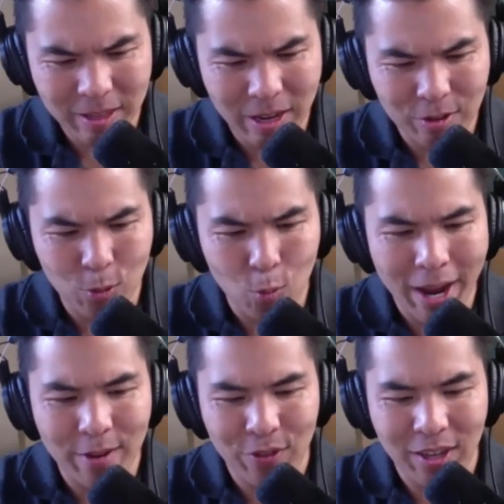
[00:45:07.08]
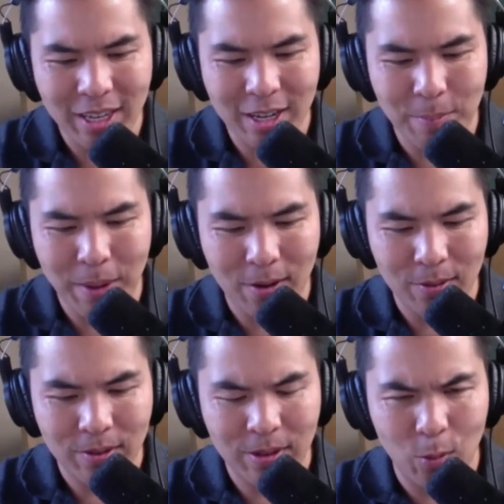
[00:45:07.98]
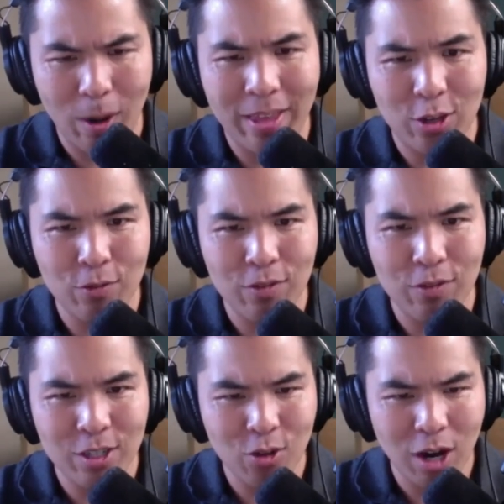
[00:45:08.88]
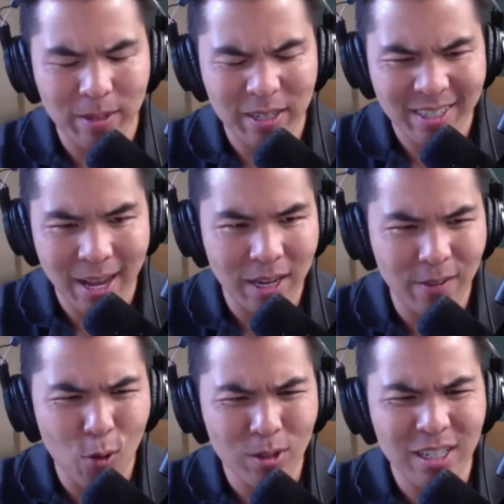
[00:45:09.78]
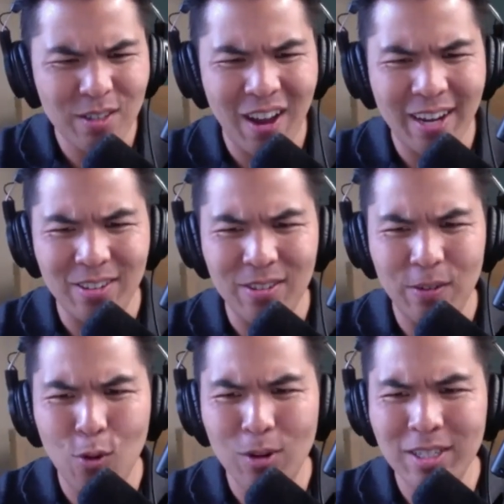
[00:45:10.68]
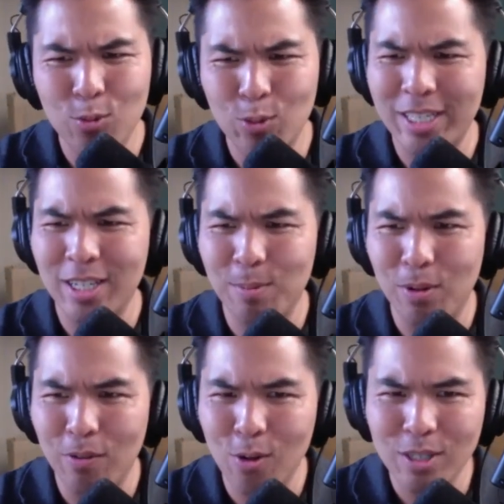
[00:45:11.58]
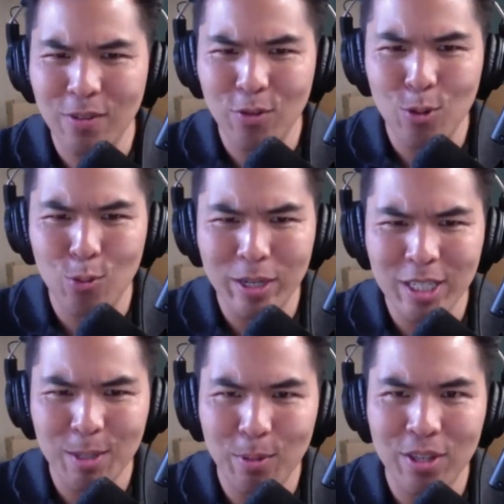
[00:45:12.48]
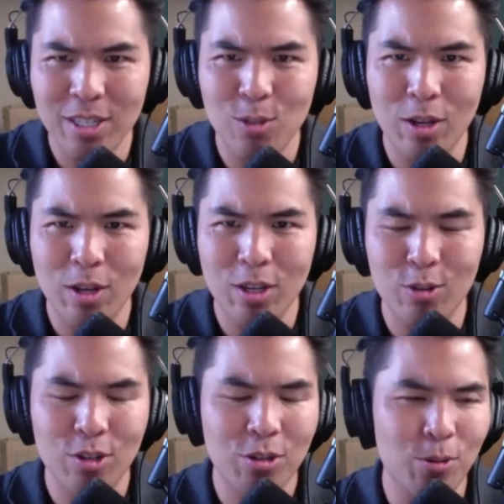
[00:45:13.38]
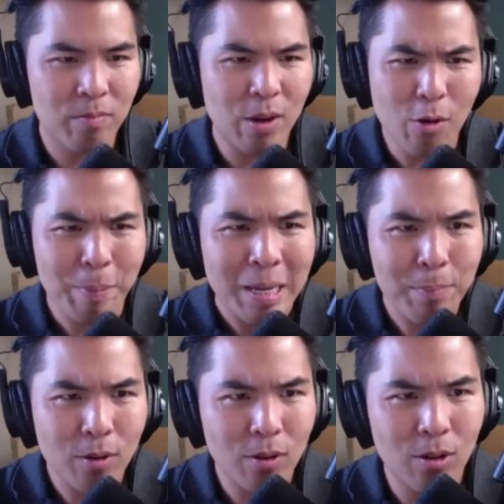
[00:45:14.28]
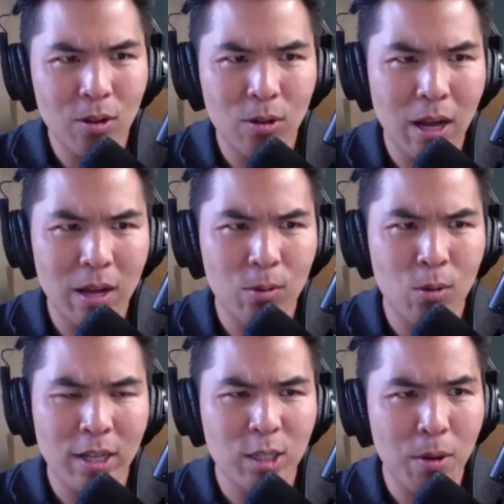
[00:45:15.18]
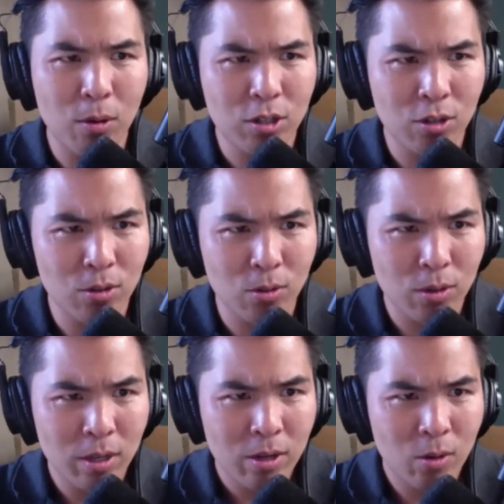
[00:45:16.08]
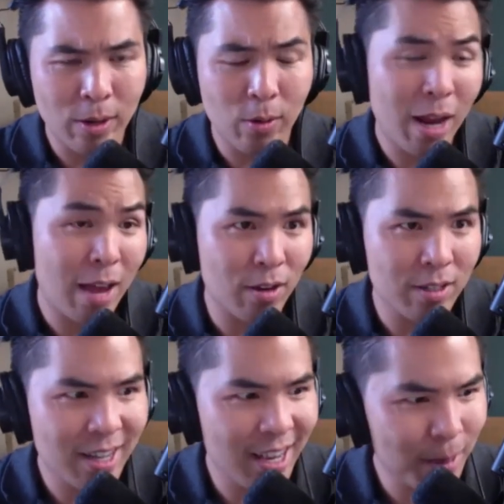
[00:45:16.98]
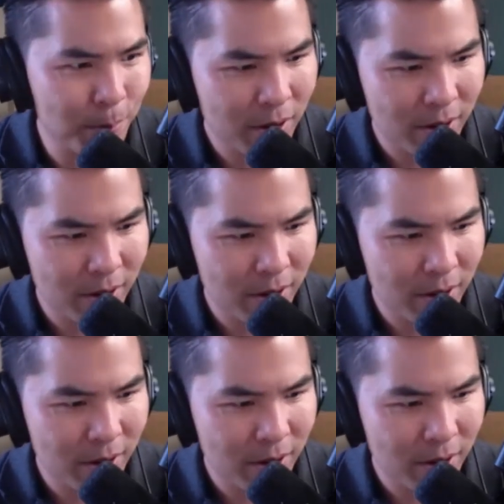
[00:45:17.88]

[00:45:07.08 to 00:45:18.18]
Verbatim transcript: There's a way of thinking about the way that you've described it sounds, of course, it's vital. Of course, it's reasonable. Of course, if you were reasonable, this is what you do. There are people who I spoke to who I don't have on tape